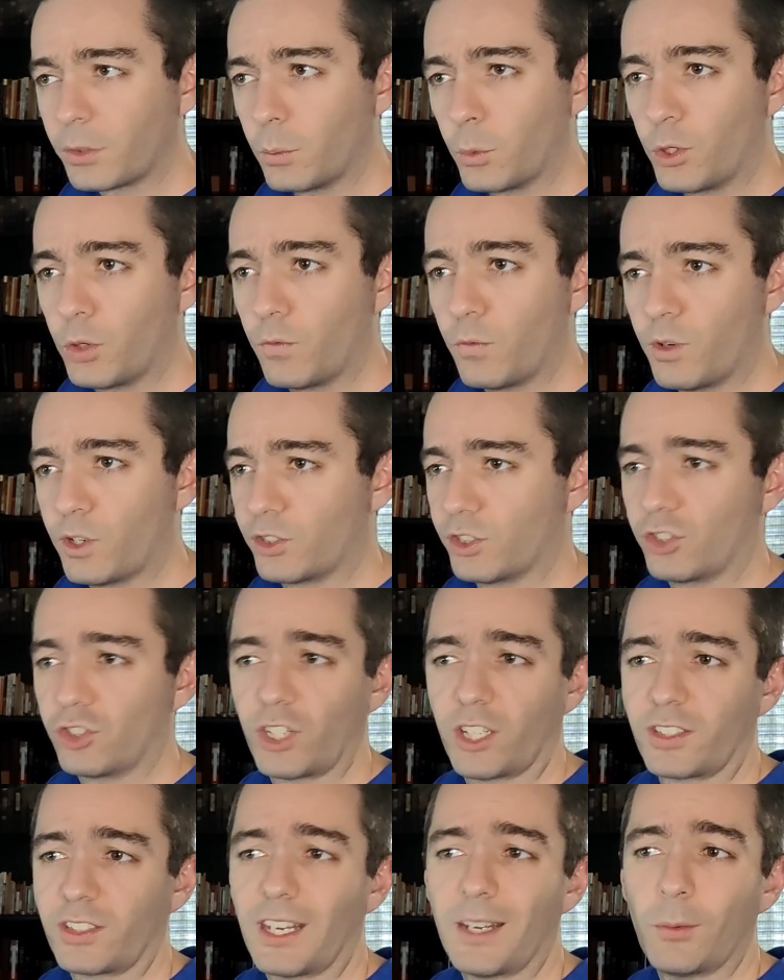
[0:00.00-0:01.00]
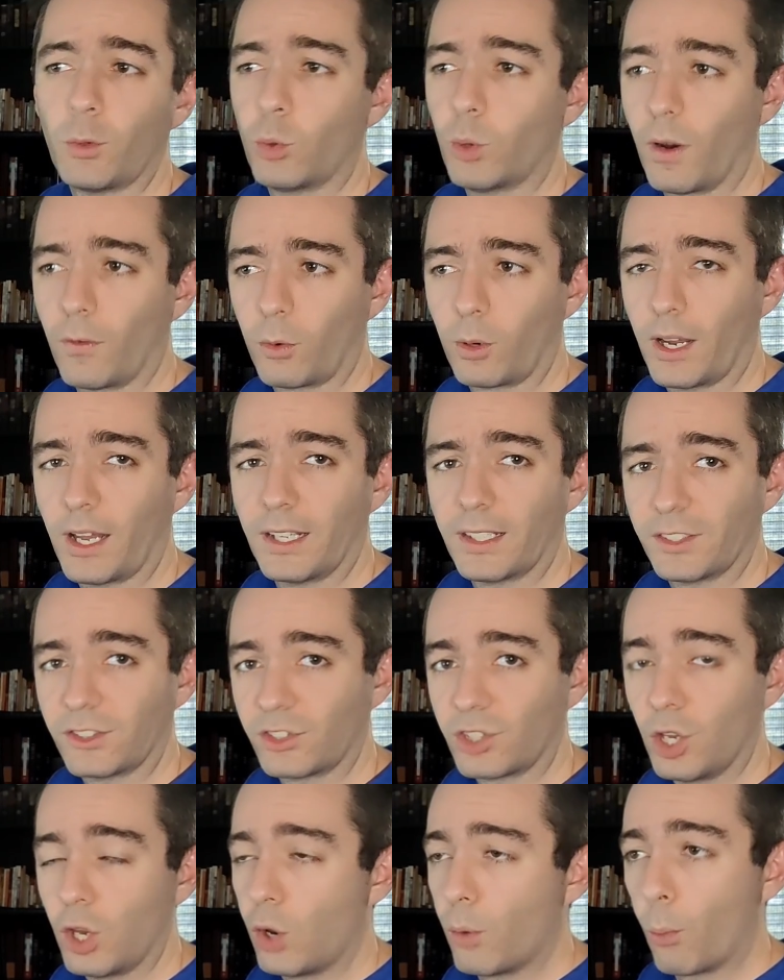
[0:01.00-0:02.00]
when you finish a chess game, whoever
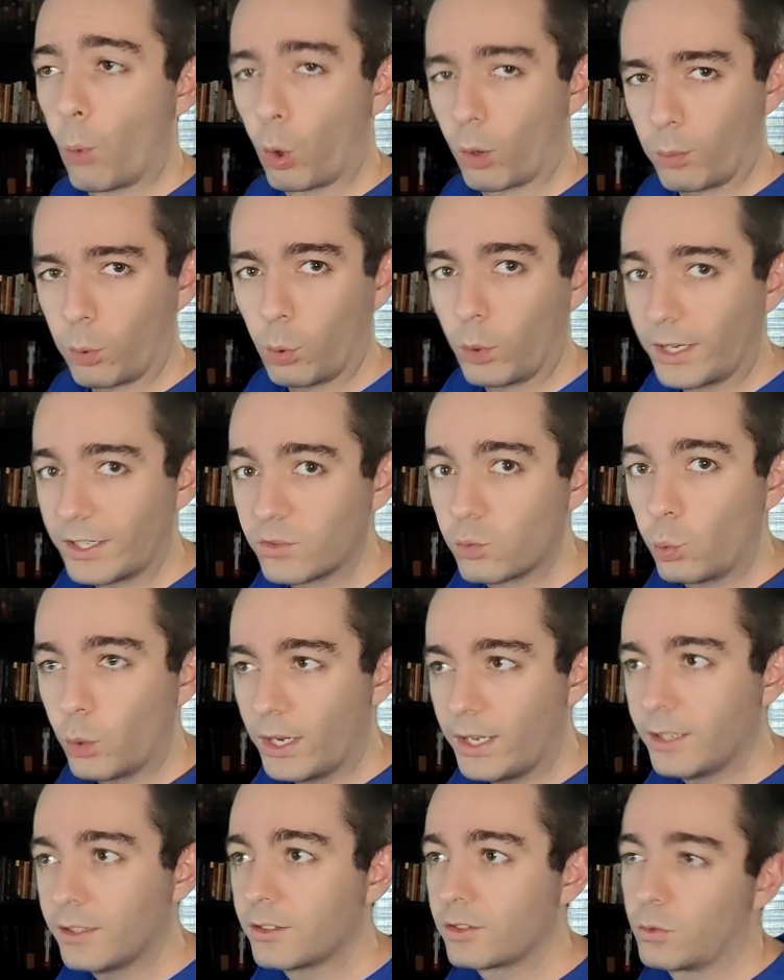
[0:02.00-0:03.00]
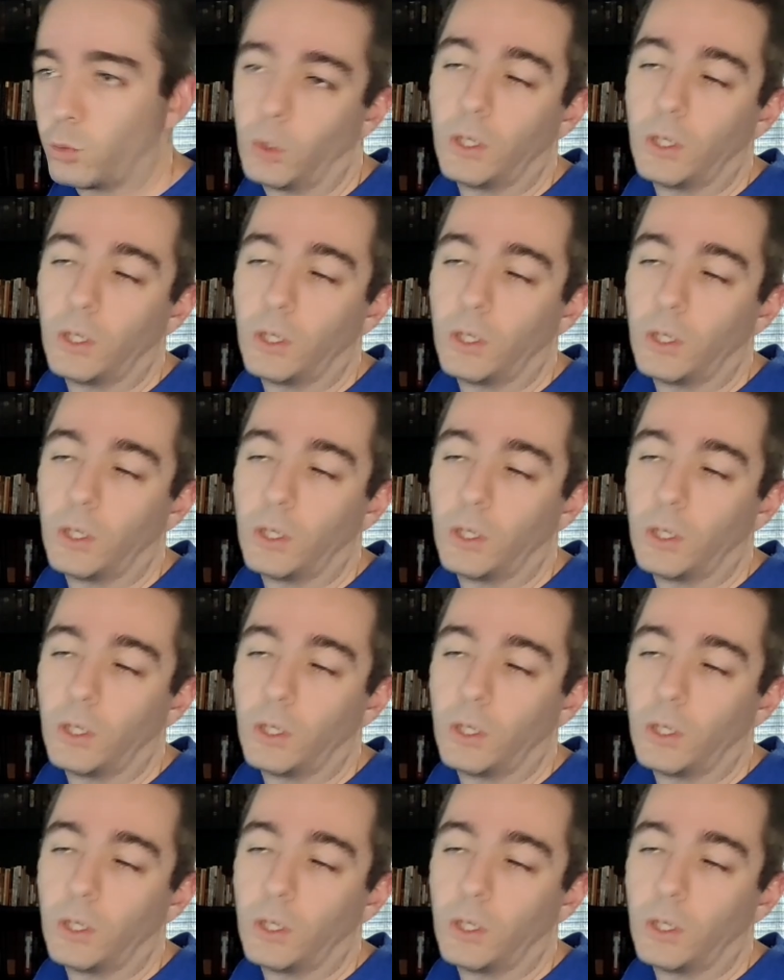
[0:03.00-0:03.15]
has more points wins?